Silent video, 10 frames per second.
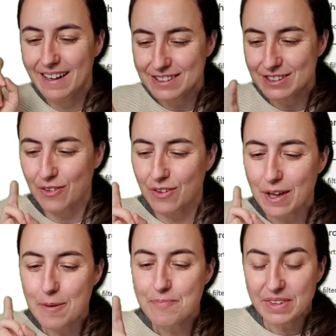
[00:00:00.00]
So
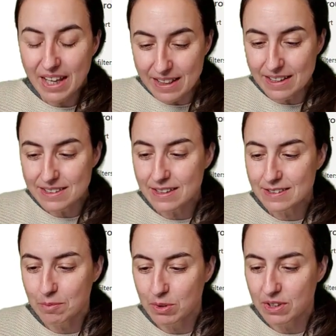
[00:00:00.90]
in this
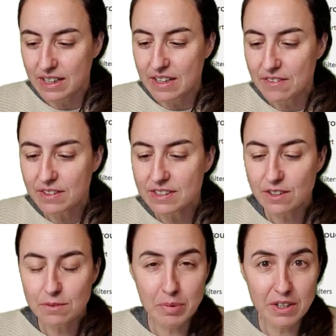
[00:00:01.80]
example, if instead
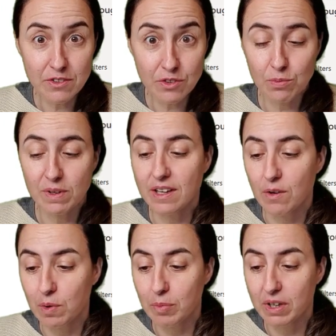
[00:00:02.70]
of picking just one date,
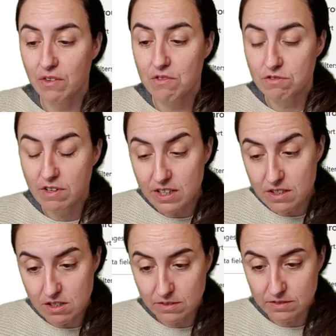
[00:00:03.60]
we pick a
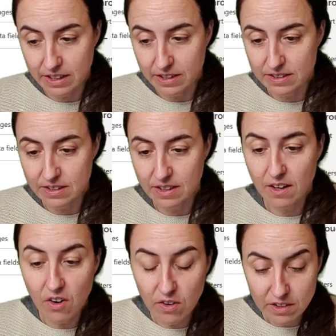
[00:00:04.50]
range of dates
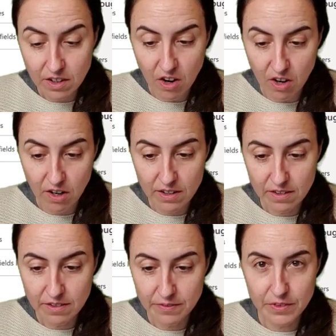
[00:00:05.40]
on a card,
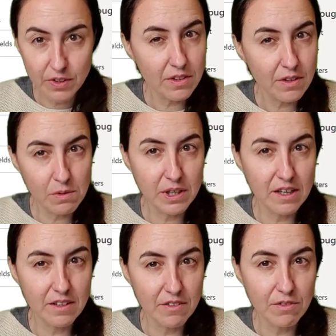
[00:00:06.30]
you see that we get
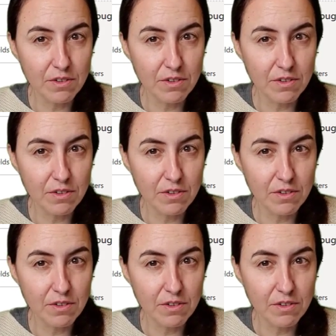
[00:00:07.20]
a different